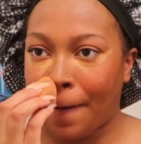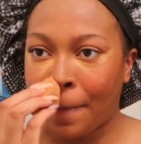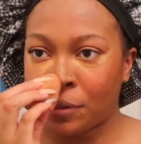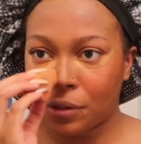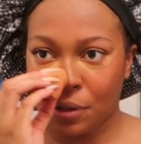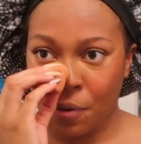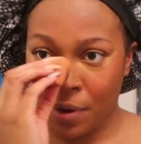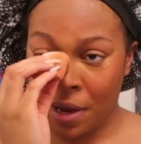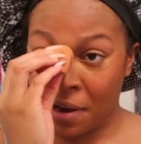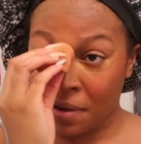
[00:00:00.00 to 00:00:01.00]
we just go
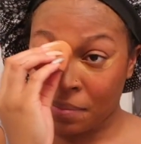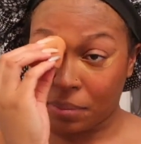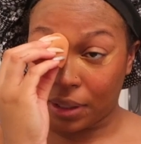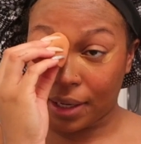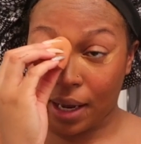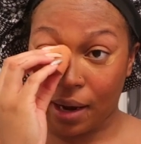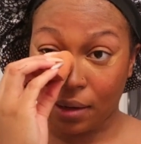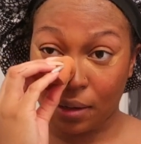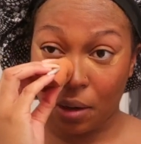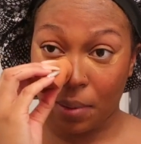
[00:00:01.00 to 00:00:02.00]
in, blend that
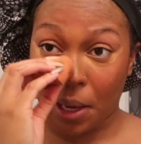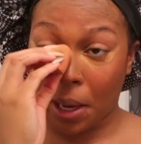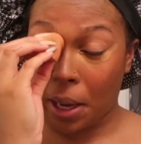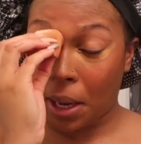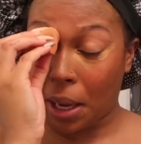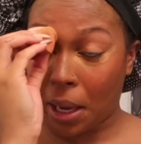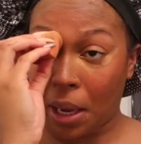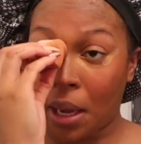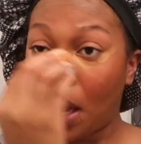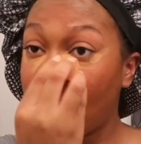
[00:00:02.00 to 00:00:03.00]
out a little bit,
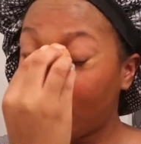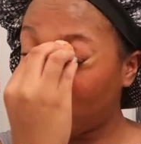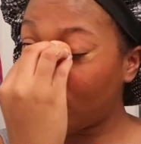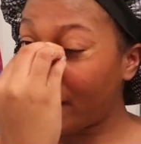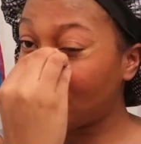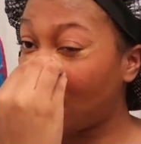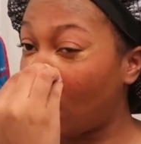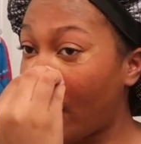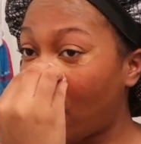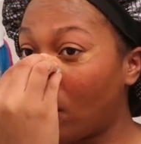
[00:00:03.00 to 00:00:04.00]
because we about to go
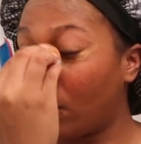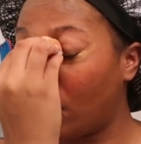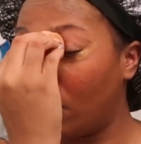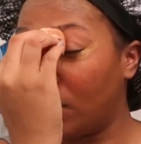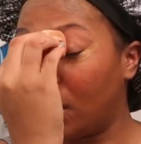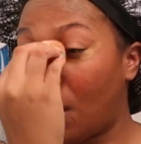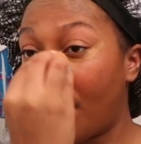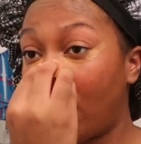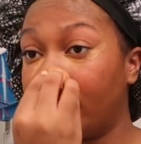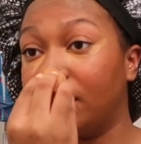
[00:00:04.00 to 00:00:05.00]
back over it when we get our powder